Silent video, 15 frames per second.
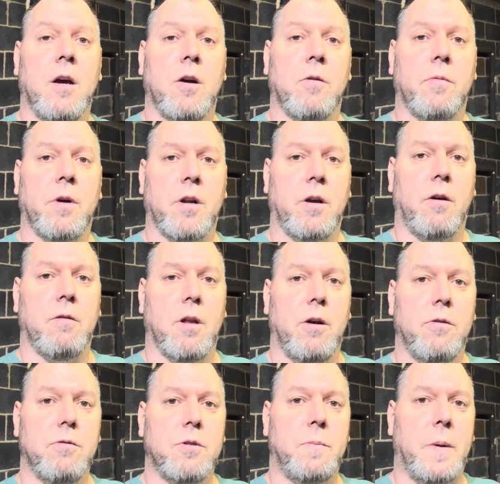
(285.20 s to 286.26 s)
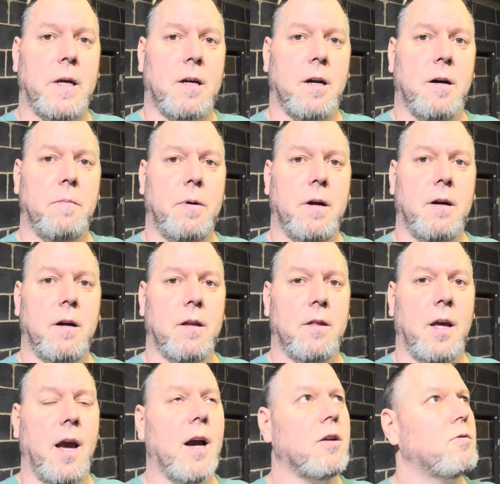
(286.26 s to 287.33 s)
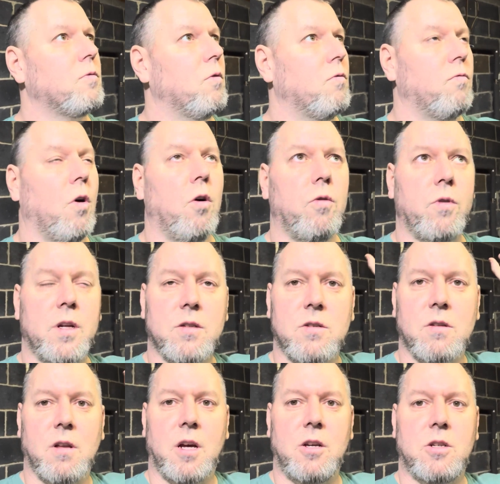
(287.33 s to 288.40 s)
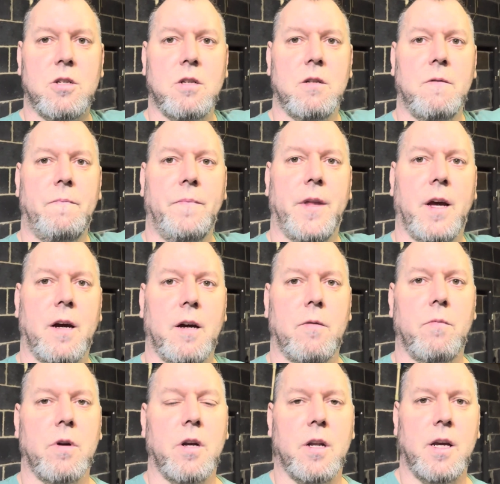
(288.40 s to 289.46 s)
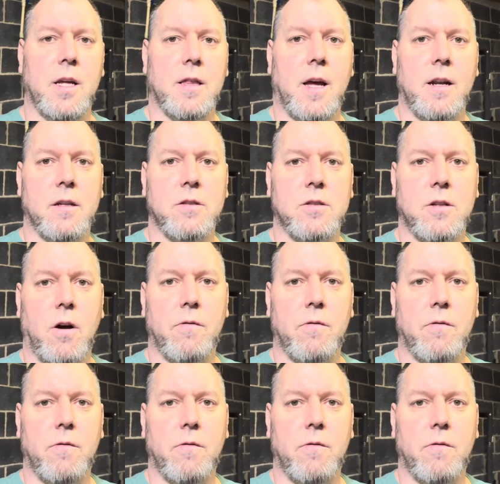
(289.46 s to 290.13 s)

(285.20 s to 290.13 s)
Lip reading: we're going to go to Lowe's, pick up the actual rolled insulation. We're going to get that installed